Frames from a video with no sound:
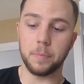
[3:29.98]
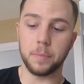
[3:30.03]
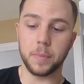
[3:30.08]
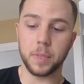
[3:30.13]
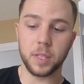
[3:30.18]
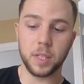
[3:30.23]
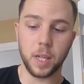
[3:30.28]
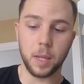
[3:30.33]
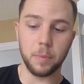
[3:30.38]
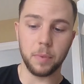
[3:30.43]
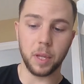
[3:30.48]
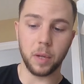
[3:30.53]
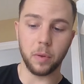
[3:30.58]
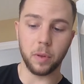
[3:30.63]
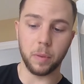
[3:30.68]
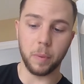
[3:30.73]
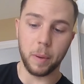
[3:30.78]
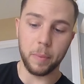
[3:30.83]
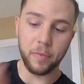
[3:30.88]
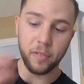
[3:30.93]
Same thing
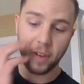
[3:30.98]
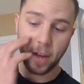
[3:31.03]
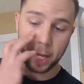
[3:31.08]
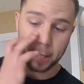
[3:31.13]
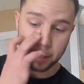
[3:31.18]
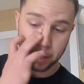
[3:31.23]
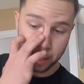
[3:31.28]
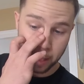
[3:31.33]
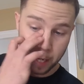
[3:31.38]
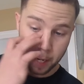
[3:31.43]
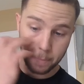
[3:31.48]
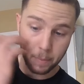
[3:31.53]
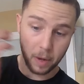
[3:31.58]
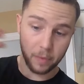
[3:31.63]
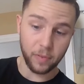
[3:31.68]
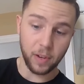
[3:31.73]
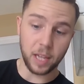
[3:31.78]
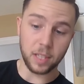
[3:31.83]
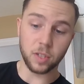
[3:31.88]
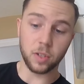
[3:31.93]
with my fats. My
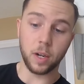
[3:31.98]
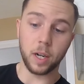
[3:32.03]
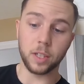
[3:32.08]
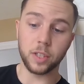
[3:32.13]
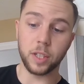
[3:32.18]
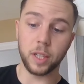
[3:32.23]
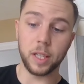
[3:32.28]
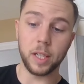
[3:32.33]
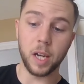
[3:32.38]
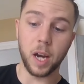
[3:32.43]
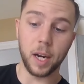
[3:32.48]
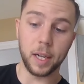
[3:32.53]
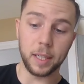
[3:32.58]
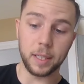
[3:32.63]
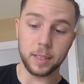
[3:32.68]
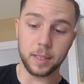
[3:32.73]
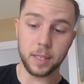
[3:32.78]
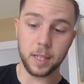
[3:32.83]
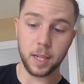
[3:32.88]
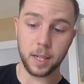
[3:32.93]
fats are actually
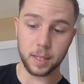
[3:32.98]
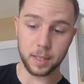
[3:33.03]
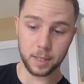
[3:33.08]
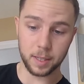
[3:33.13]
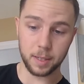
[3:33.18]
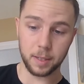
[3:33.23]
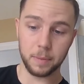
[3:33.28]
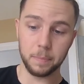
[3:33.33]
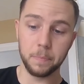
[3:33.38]
96,